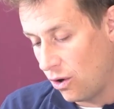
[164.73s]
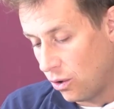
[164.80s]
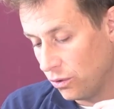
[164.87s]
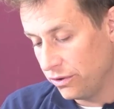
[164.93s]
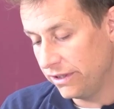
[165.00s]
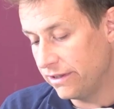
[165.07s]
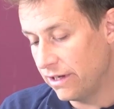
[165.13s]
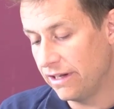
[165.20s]

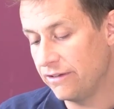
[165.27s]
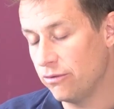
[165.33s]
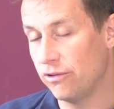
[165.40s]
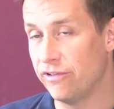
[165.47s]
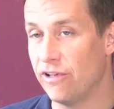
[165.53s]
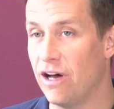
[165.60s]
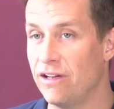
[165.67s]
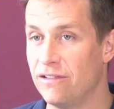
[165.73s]
only the
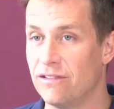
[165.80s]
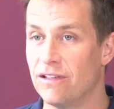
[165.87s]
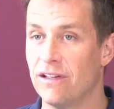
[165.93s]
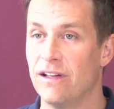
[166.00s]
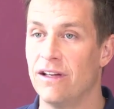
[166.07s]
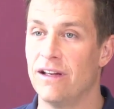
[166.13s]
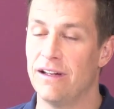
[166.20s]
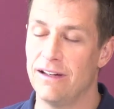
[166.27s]
little dot,
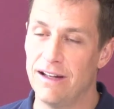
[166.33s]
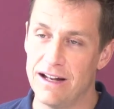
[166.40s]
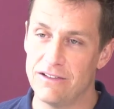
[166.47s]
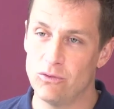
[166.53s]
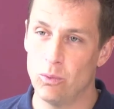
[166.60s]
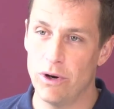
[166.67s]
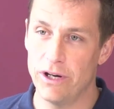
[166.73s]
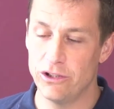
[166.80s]

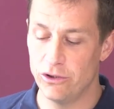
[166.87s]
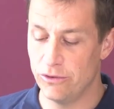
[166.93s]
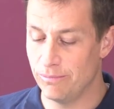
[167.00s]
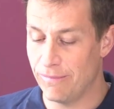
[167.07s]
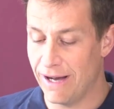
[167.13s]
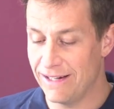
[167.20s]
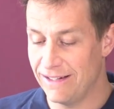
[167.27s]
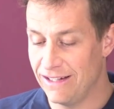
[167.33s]
that's where you
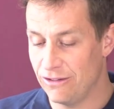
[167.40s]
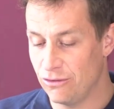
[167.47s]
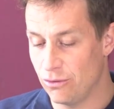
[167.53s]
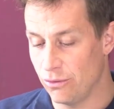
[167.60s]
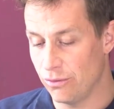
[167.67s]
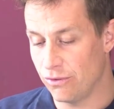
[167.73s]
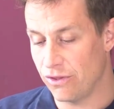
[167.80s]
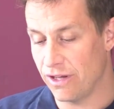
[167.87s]
might need
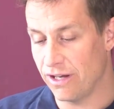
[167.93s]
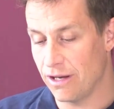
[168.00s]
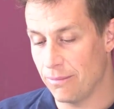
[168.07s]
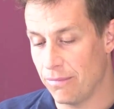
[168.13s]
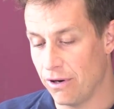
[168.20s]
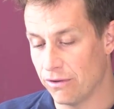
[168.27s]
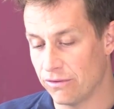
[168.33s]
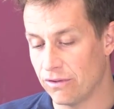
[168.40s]
to think
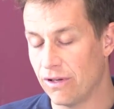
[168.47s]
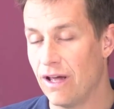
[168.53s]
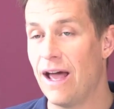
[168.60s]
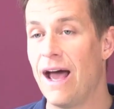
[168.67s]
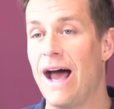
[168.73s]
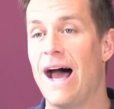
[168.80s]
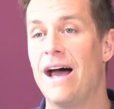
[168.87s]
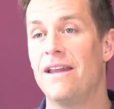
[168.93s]
about
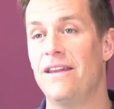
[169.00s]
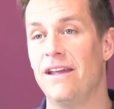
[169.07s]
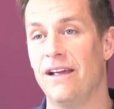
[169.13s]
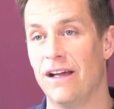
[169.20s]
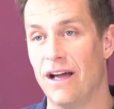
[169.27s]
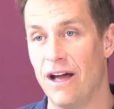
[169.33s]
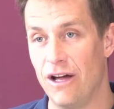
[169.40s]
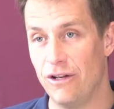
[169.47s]

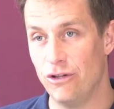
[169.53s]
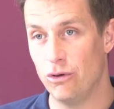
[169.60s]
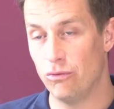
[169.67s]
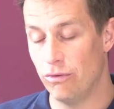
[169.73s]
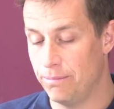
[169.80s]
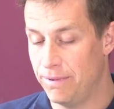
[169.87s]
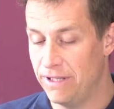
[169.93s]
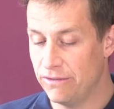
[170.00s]
adding a new
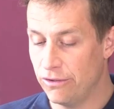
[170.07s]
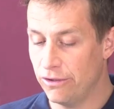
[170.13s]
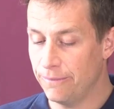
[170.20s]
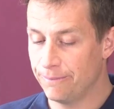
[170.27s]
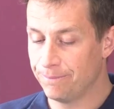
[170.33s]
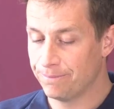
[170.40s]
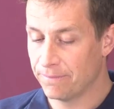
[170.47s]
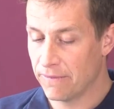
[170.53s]
repeater.
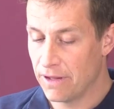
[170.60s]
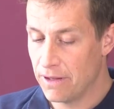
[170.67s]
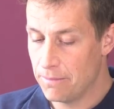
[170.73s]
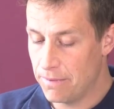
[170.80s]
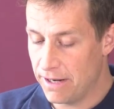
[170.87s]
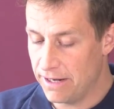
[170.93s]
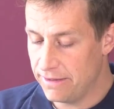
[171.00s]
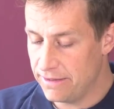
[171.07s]

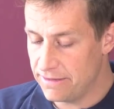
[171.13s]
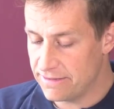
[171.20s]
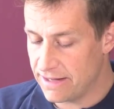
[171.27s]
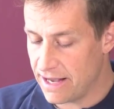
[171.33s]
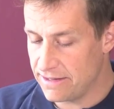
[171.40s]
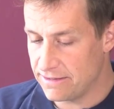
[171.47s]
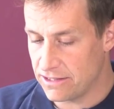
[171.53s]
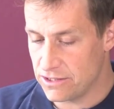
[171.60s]
But in this
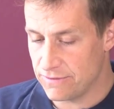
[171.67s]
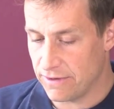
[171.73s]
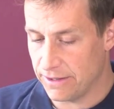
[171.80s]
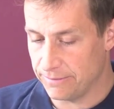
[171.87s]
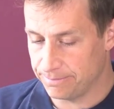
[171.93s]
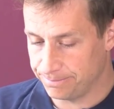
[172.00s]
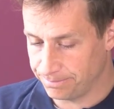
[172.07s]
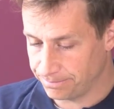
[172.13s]
case, it's fine.